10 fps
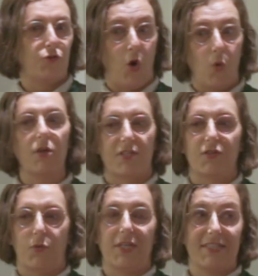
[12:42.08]
you always
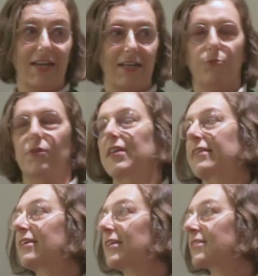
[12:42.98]
know exactly what
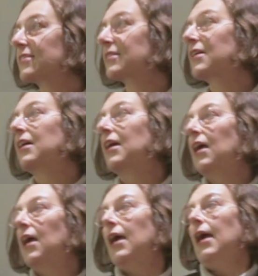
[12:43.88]
that is.
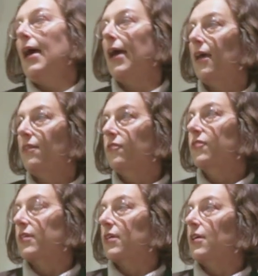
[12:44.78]
And
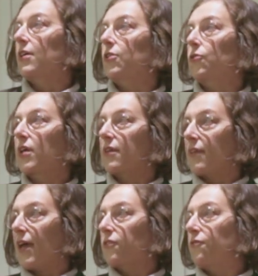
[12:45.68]
you can
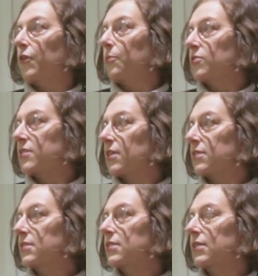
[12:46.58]
add very
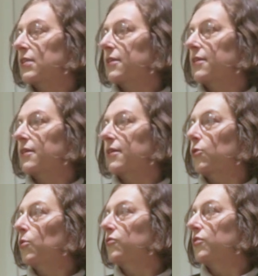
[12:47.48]
precise
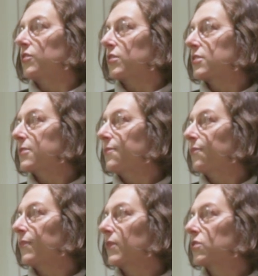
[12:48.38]
quantities.
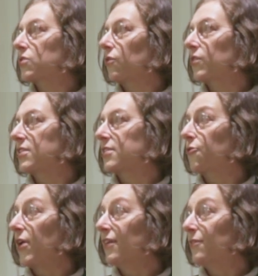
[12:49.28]
So that's
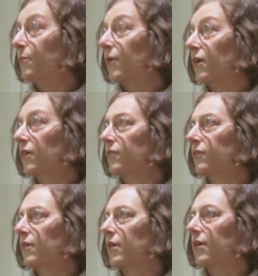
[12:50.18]
great, but
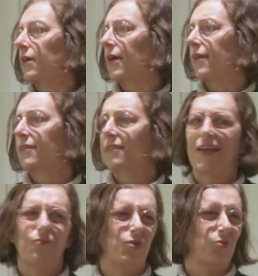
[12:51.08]
at the
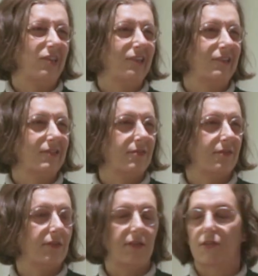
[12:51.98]
time when we did this,
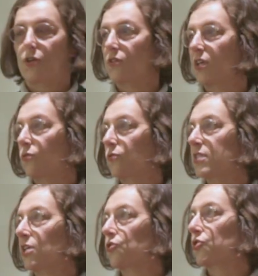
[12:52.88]
no
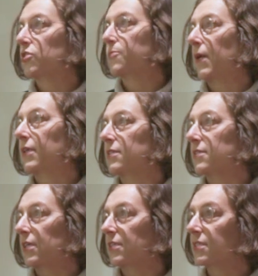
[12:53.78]
such
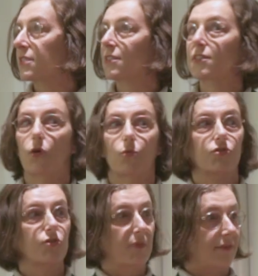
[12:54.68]
spike-ins existed, so we
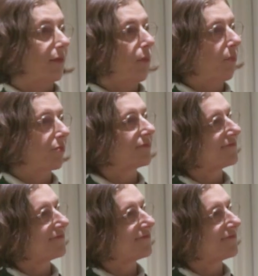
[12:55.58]
just made them up.